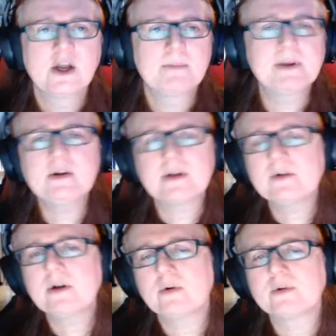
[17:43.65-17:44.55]
but you're
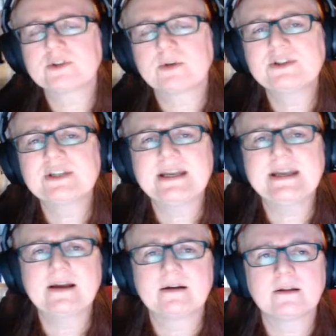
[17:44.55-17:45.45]
going to also
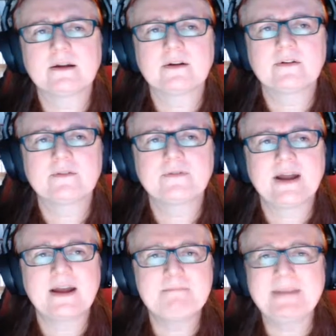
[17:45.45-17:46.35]
see a lot of
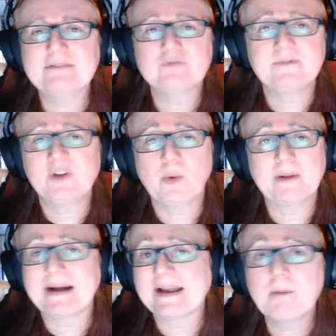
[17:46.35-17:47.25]
me reviewing
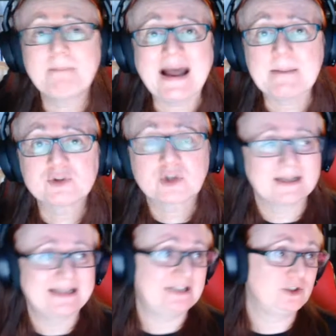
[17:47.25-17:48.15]
my own maps.
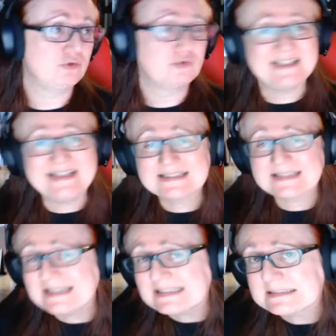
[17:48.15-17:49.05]
Alyssa critiques
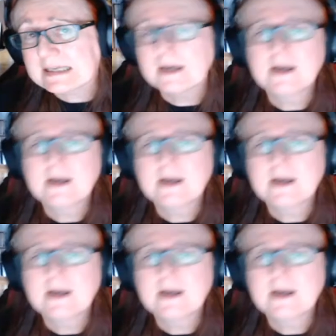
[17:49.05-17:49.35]
Alyssa.